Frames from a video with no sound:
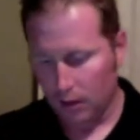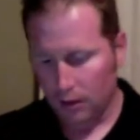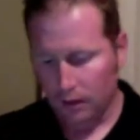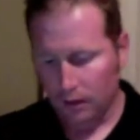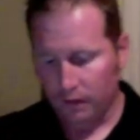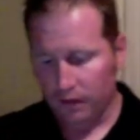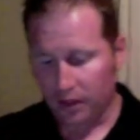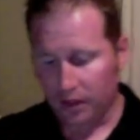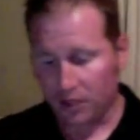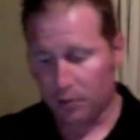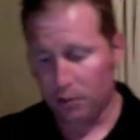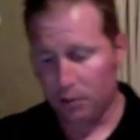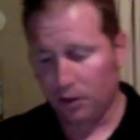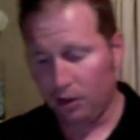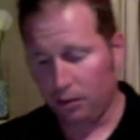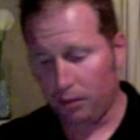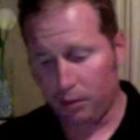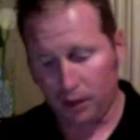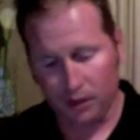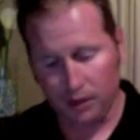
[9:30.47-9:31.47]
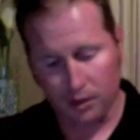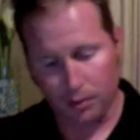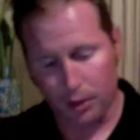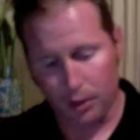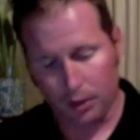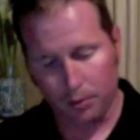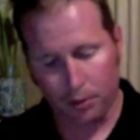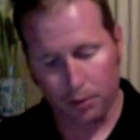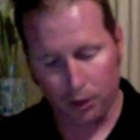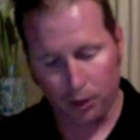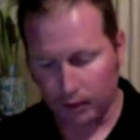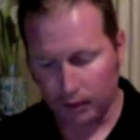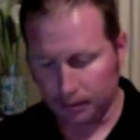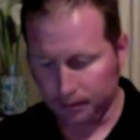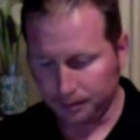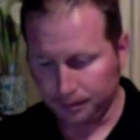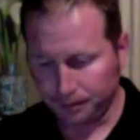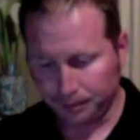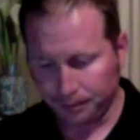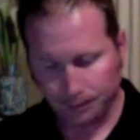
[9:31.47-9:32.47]
Flexibility plays a big part
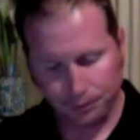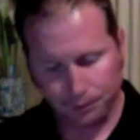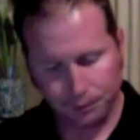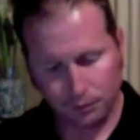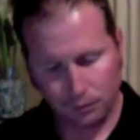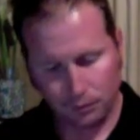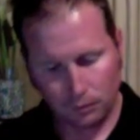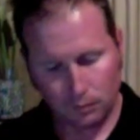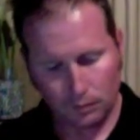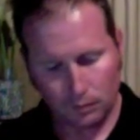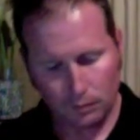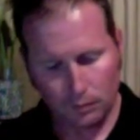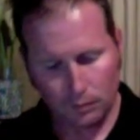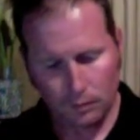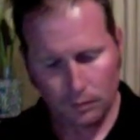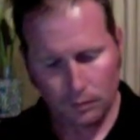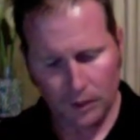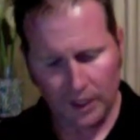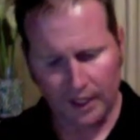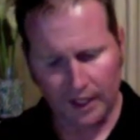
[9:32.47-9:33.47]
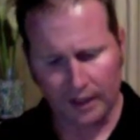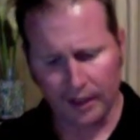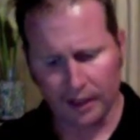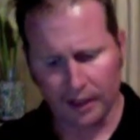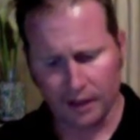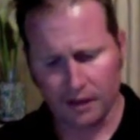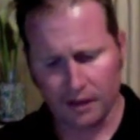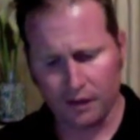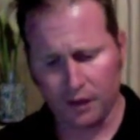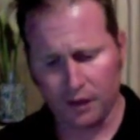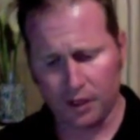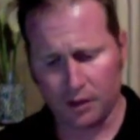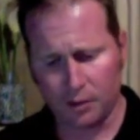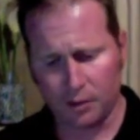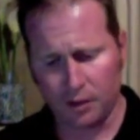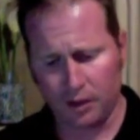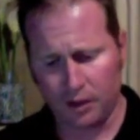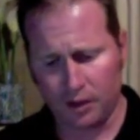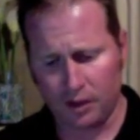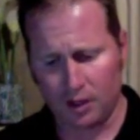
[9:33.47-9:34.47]
in this.
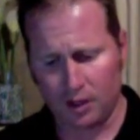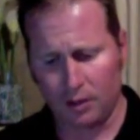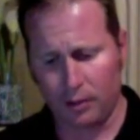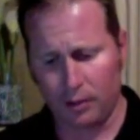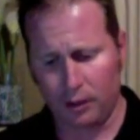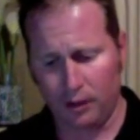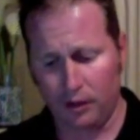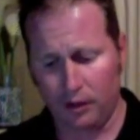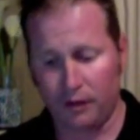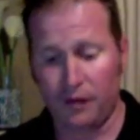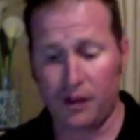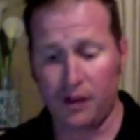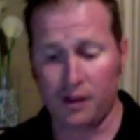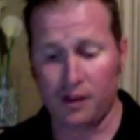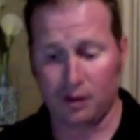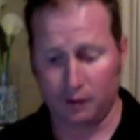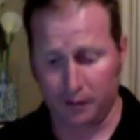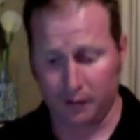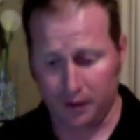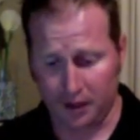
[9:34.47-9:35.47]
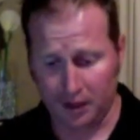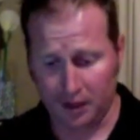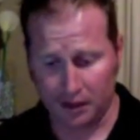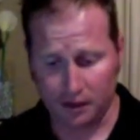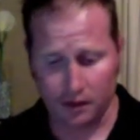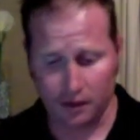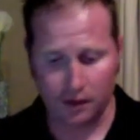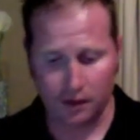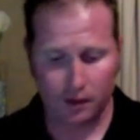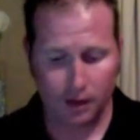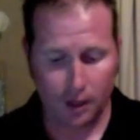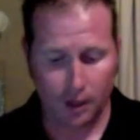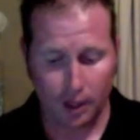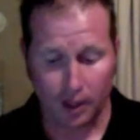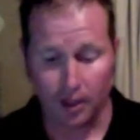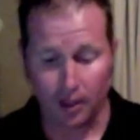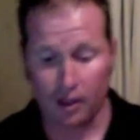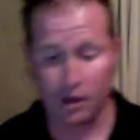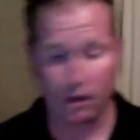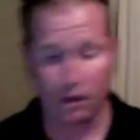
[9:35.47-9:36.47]
Flexibility is a component of physical fitness.
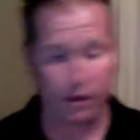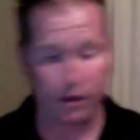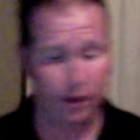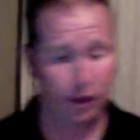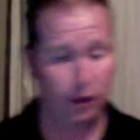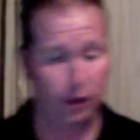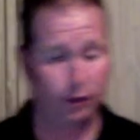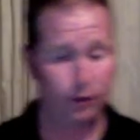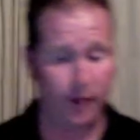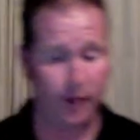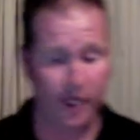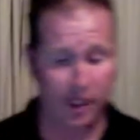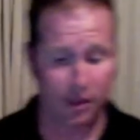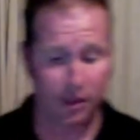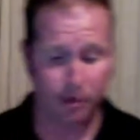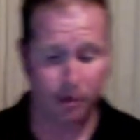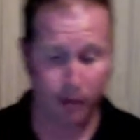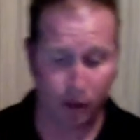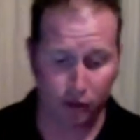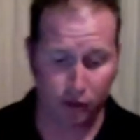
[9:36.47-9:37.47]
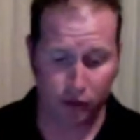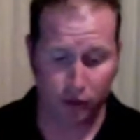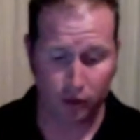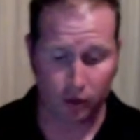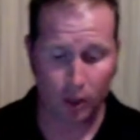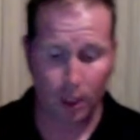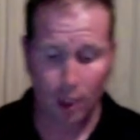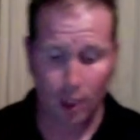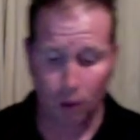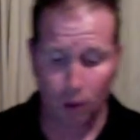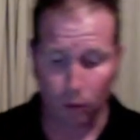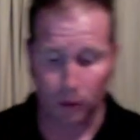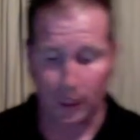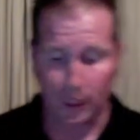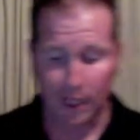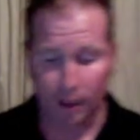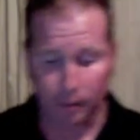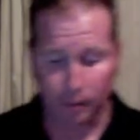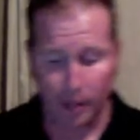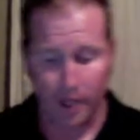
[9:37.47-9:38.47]
Additionally, good range of motion will allow
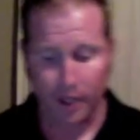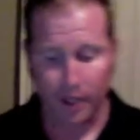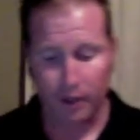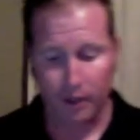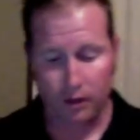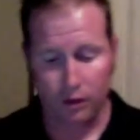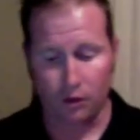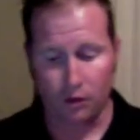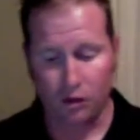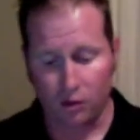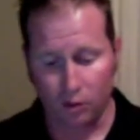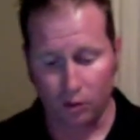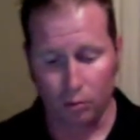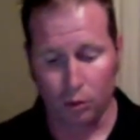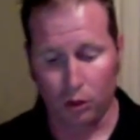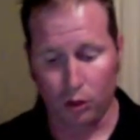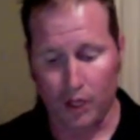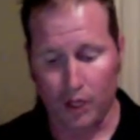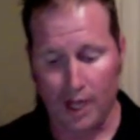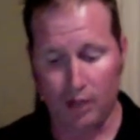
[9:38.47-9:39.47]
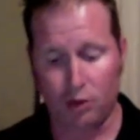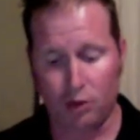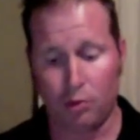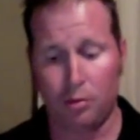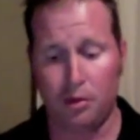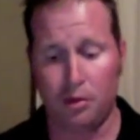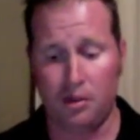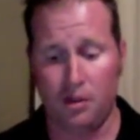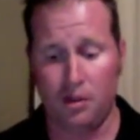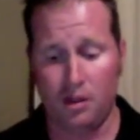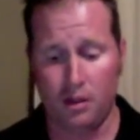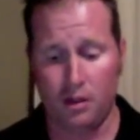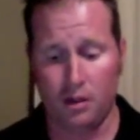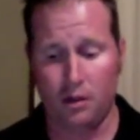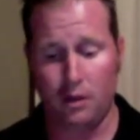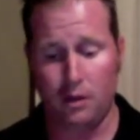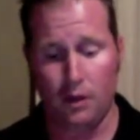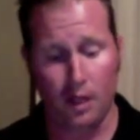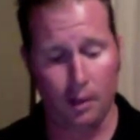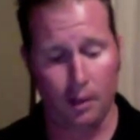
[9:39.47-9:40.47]
the body to assume more natural positions
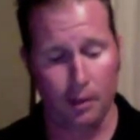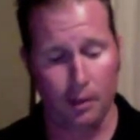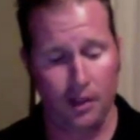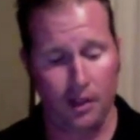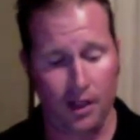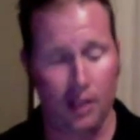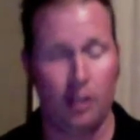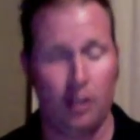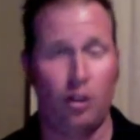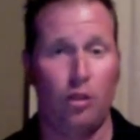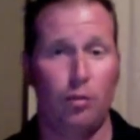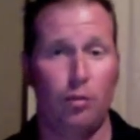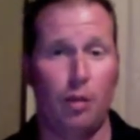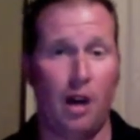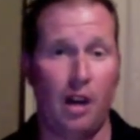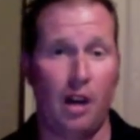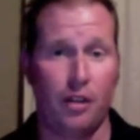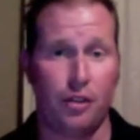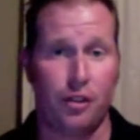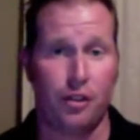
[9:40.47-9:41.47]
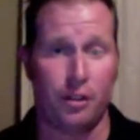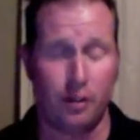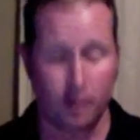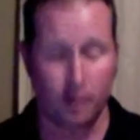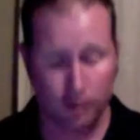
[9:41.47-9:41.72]
to help maintain good posture.